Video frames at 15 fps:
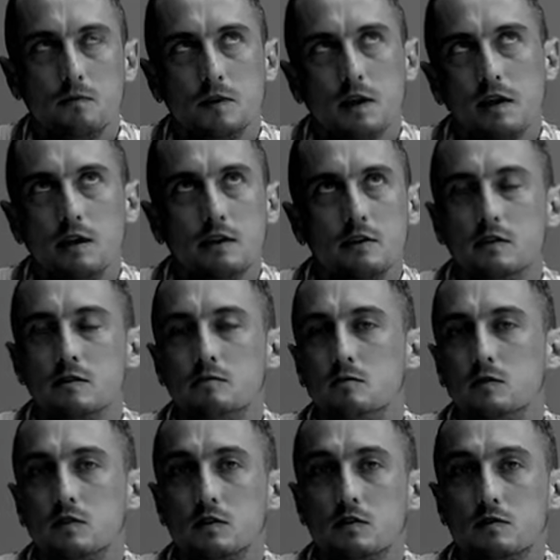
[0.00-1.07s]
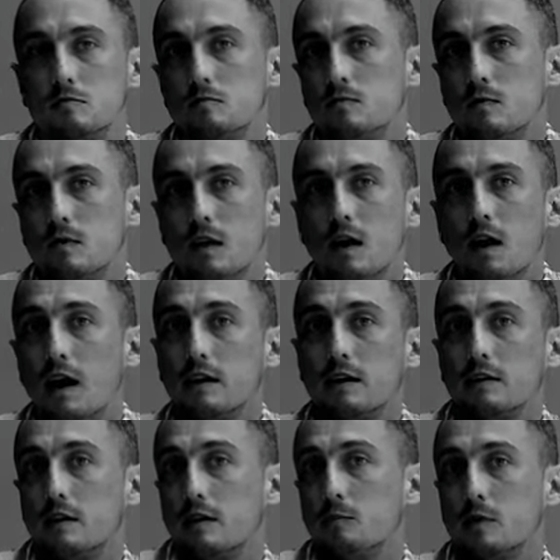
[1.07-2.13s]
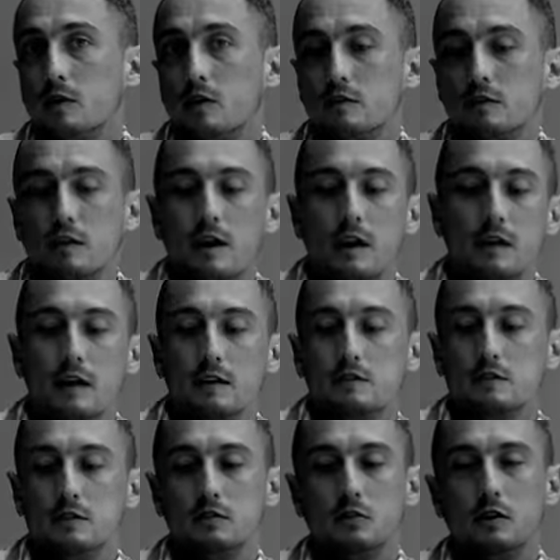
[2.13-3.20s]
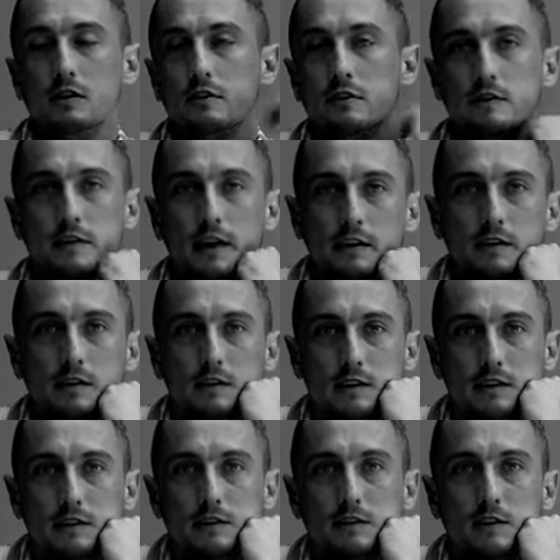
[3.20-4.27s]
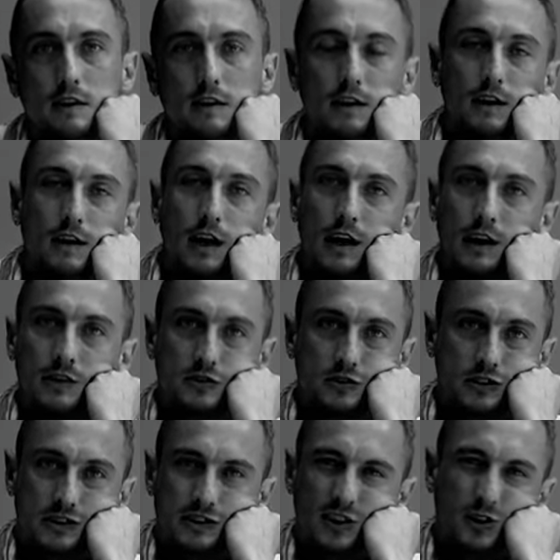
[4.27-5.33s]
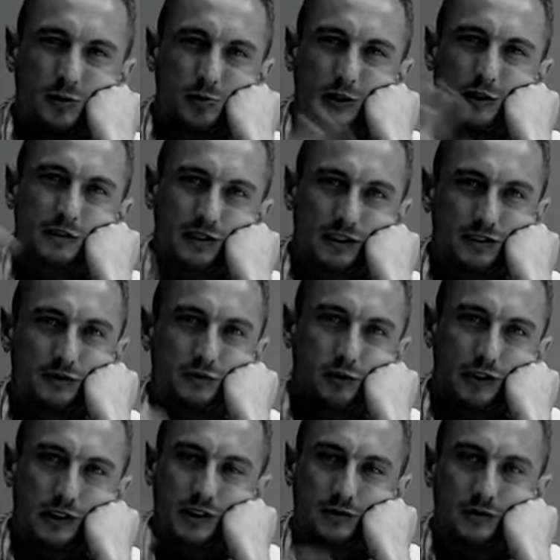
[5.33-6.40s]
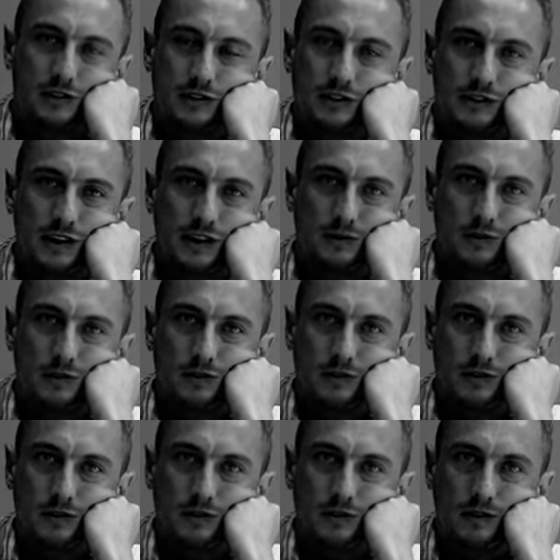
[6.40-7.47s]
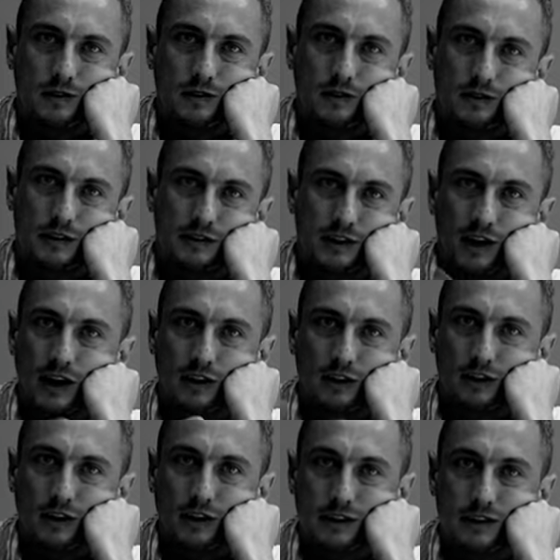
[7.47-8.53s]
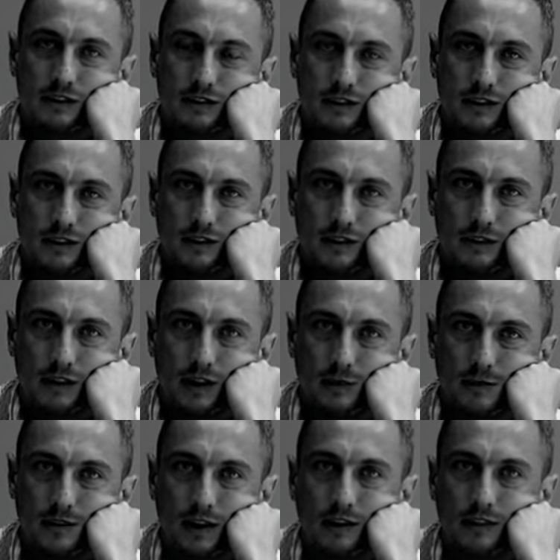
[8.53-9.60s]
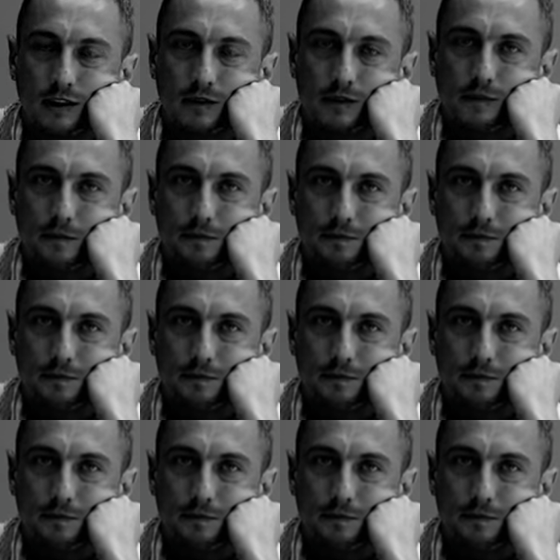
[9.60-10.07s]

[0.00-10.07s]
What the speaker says: yeah, I don't know, it's just, because I can't actually do anything technically, I enjoy the whole process of working within a team and the dialogue, I guess, that comes out of that.